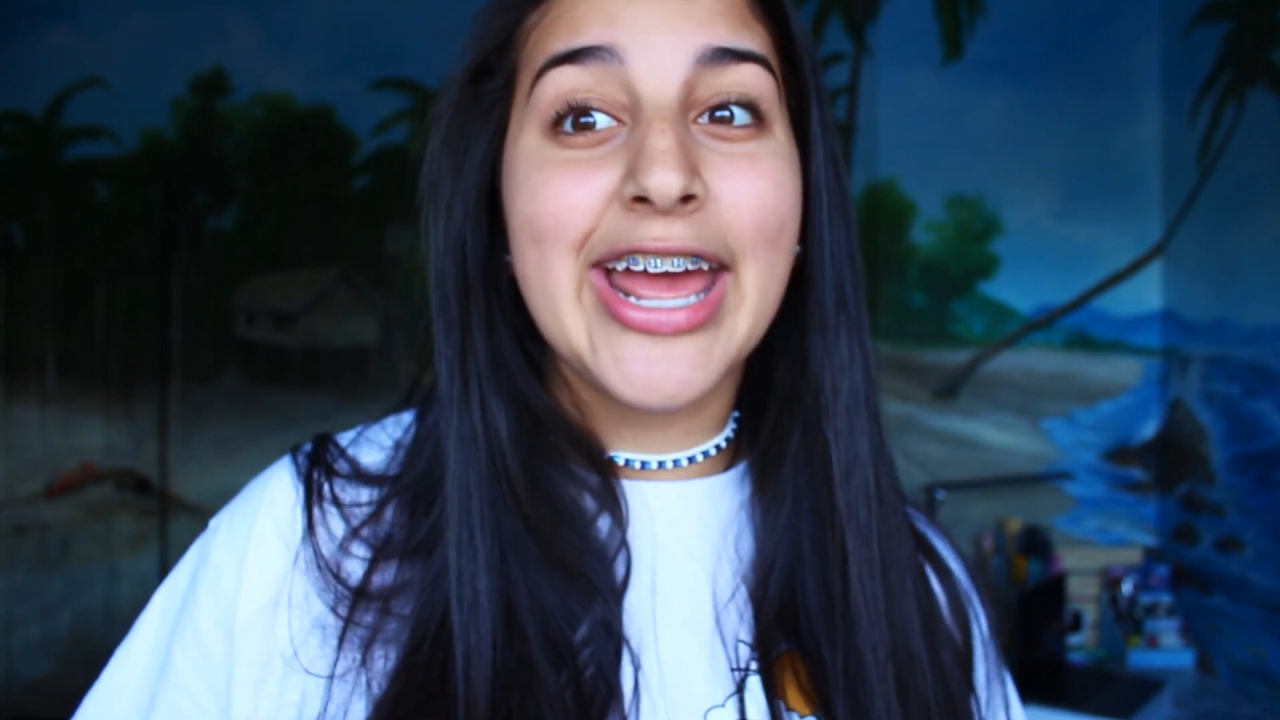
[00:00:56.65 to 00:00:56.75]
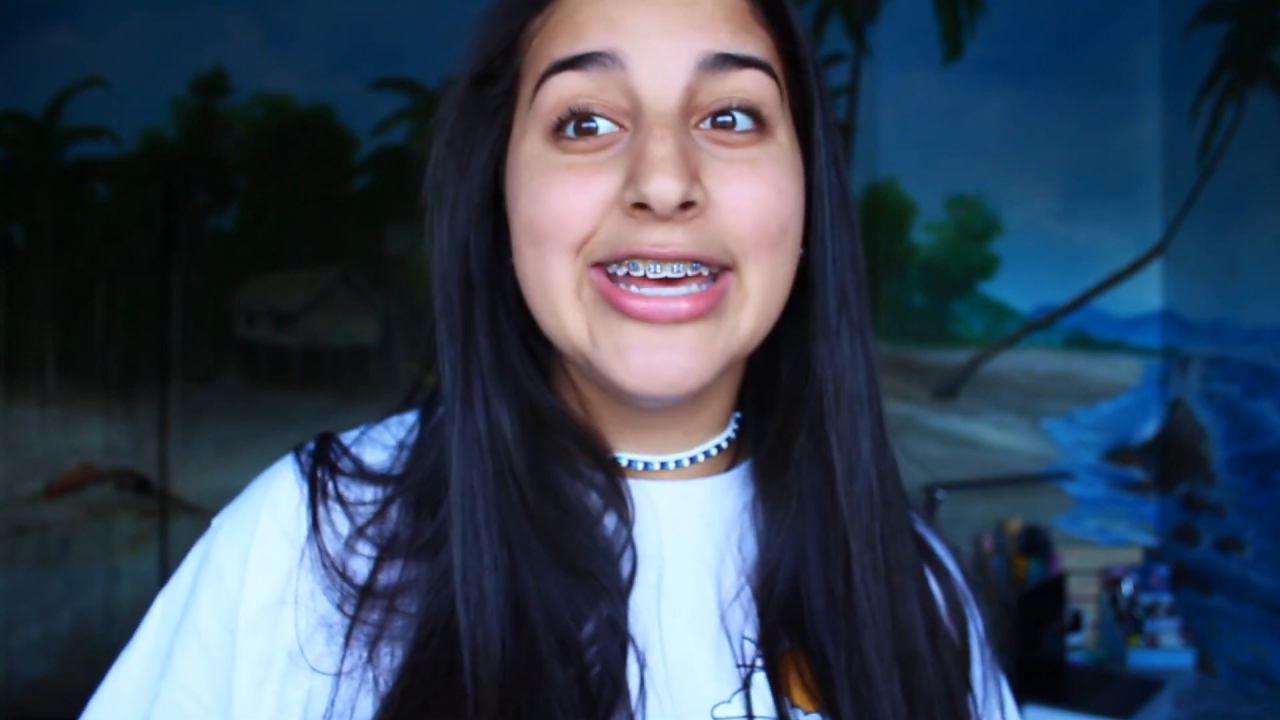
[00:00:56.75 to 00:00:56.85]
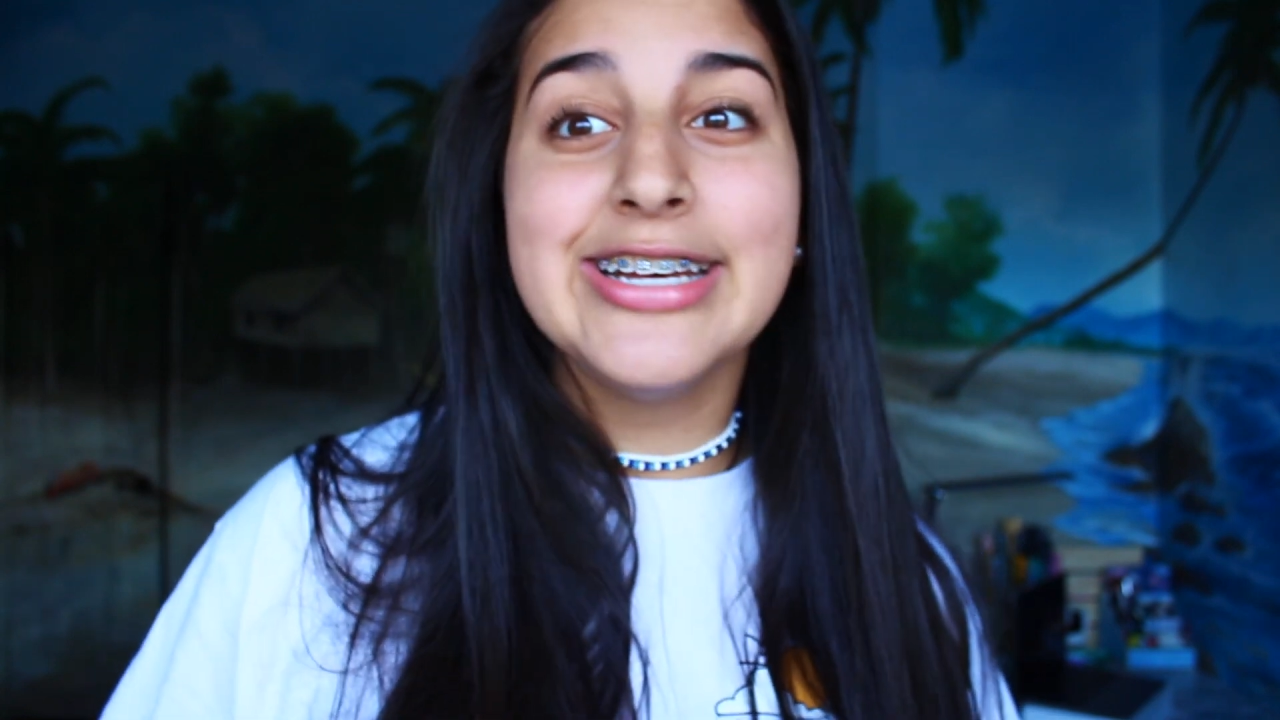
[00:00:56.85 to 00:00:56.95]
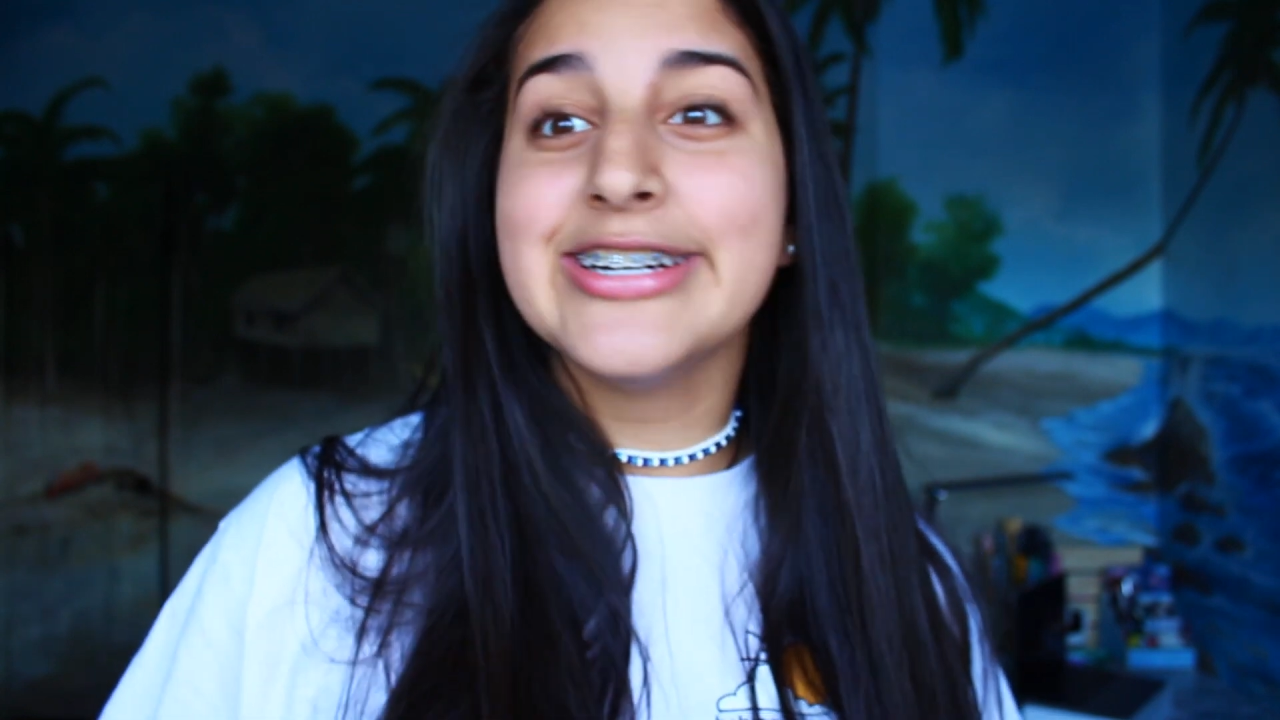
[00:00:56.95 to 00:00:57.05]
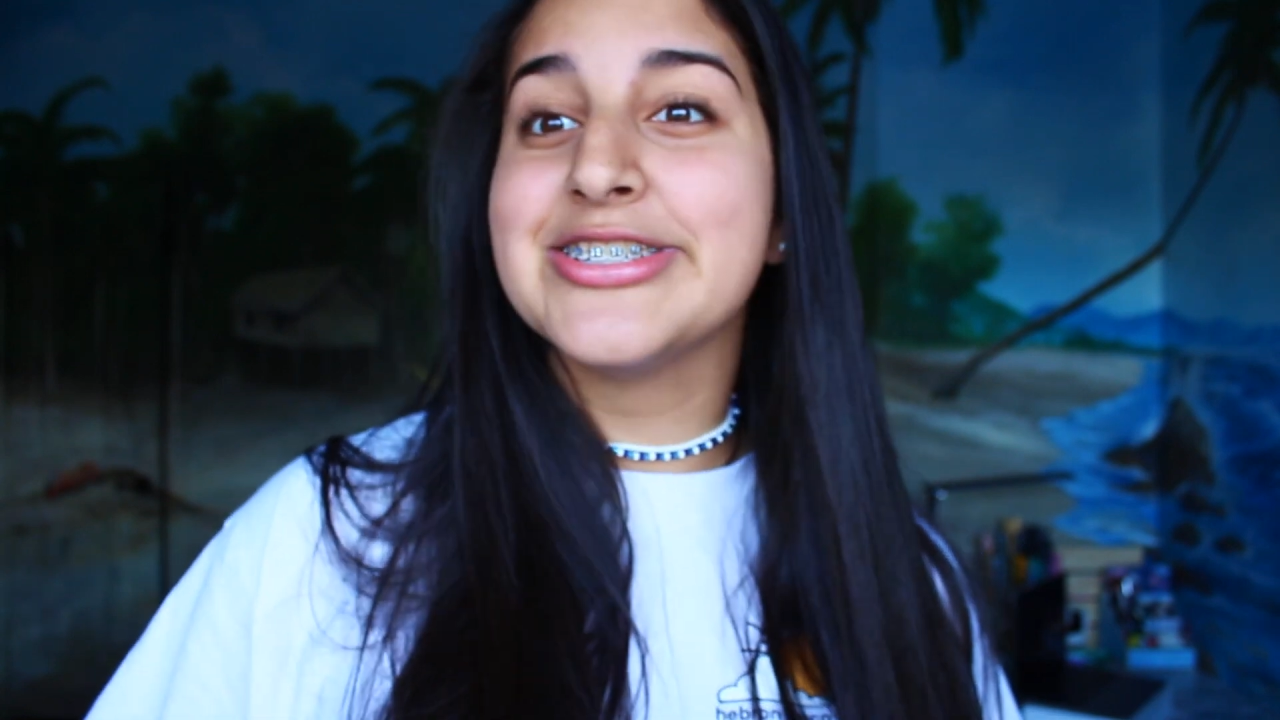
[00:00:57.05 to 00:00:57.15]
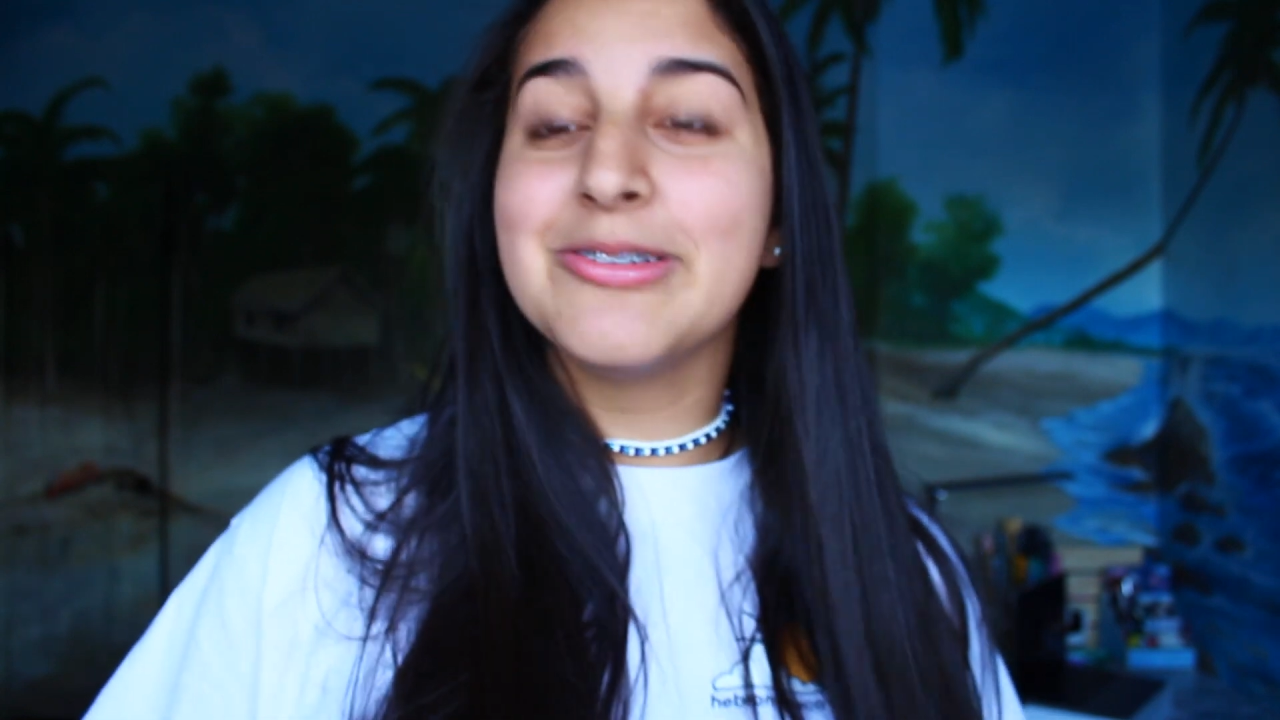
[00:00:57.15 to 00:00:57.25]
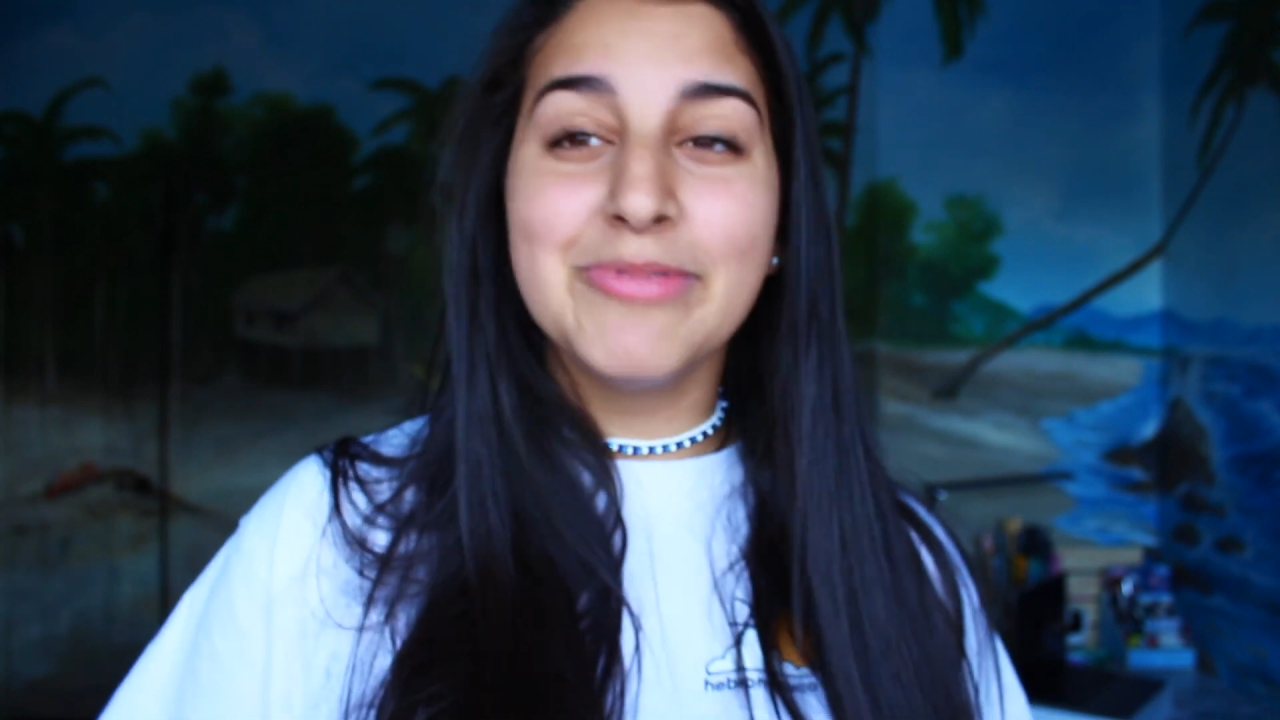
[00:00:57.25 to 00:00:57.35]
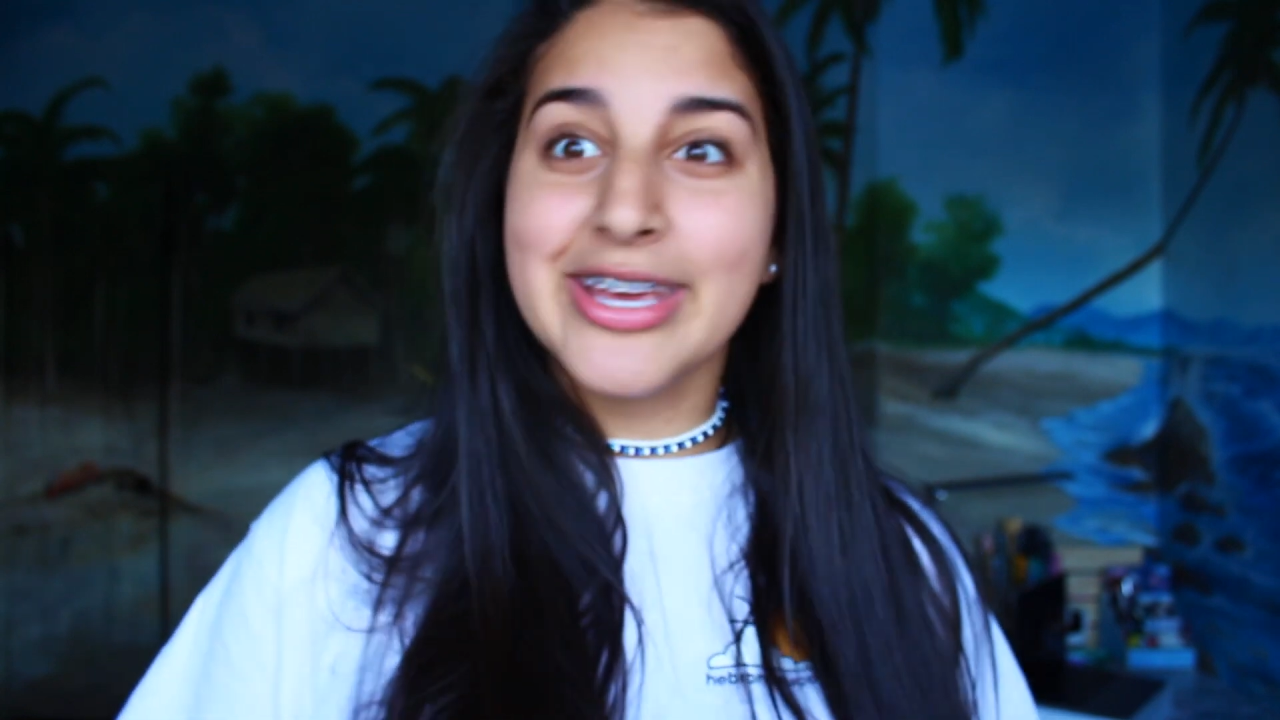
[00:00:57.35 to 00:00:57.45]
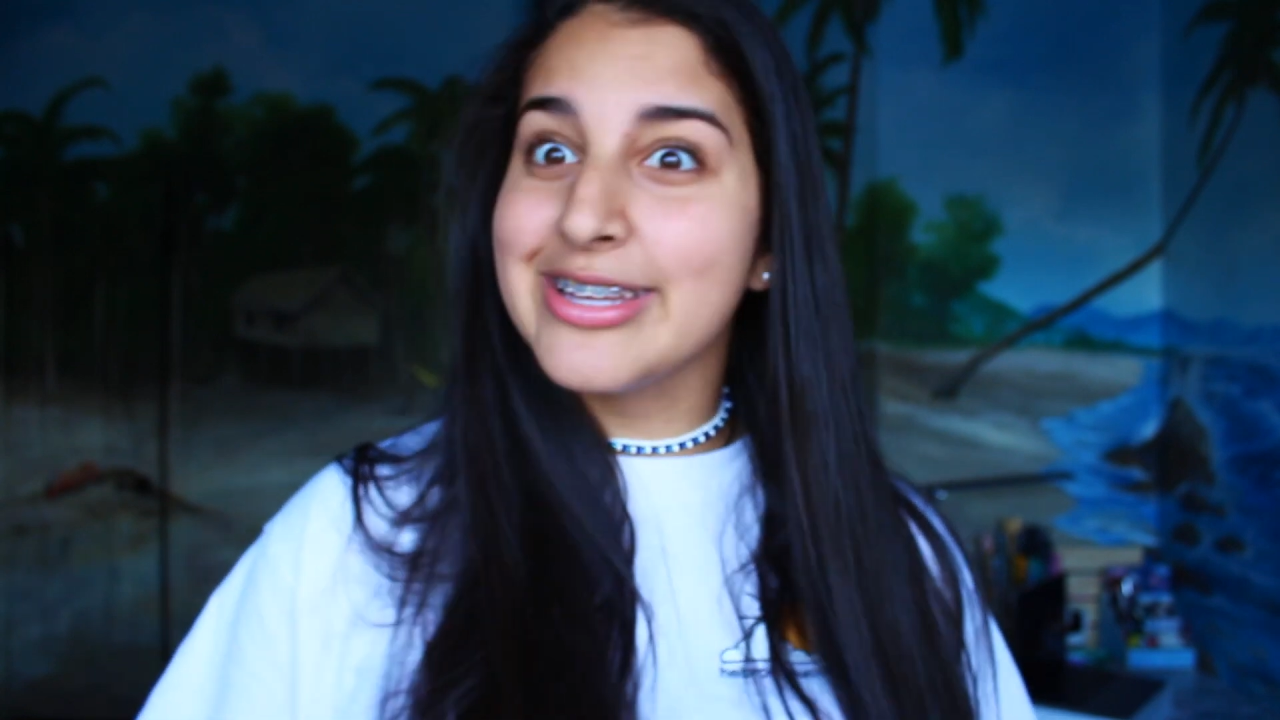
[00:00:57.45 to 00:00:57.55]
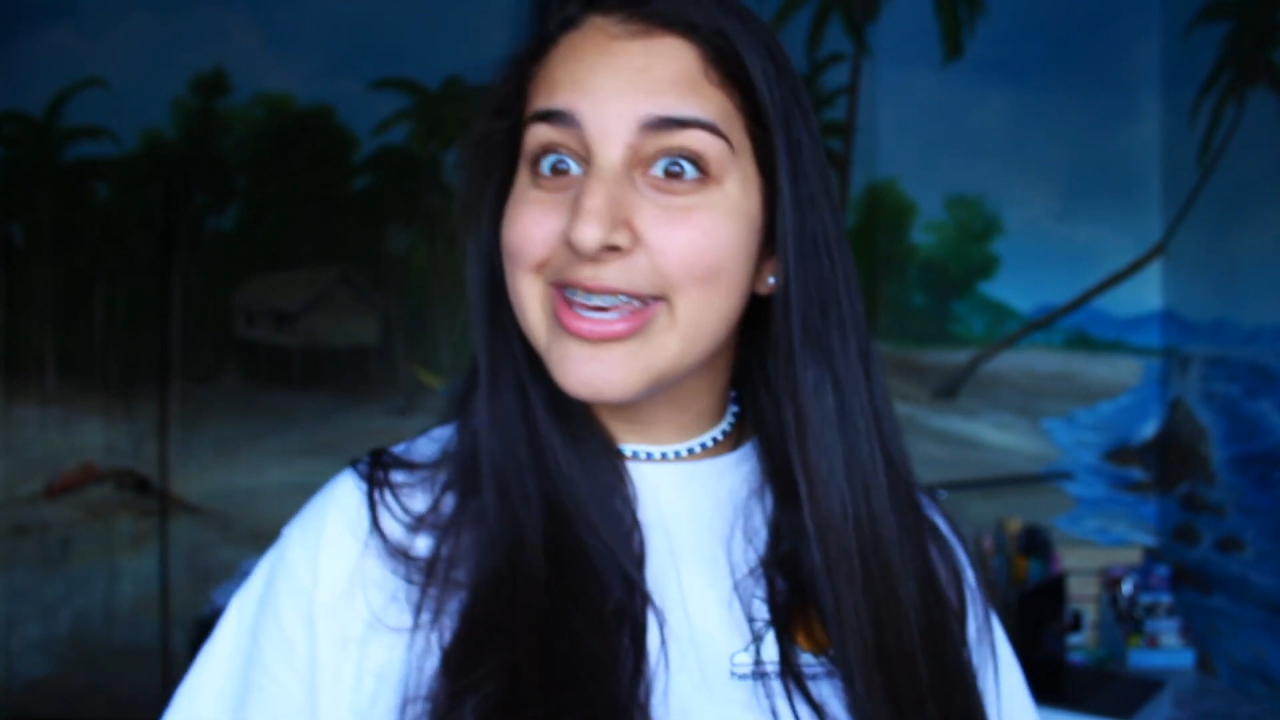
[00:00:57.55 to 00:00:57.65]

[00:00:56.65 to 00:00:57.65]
8 or something